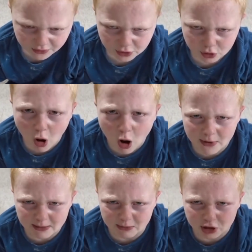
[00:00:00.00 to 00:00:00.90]
you all
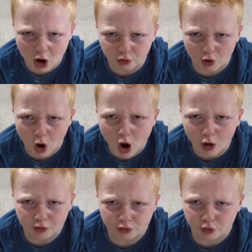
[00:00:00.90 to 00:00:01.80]
made me go
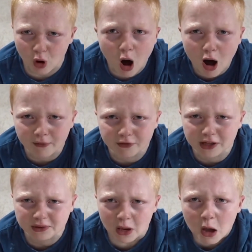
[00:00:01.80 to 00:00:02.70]
through all
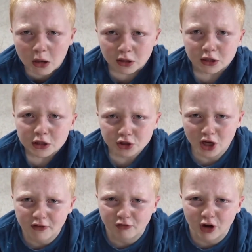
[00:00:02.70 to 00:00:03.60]
this
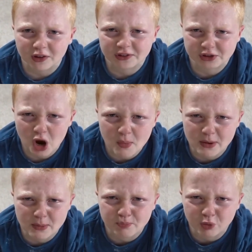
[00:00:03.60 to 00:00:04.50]
just for a
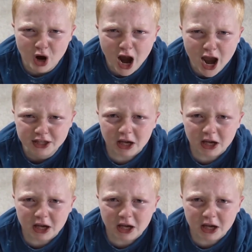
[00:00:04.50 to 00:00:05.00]
stupid prank?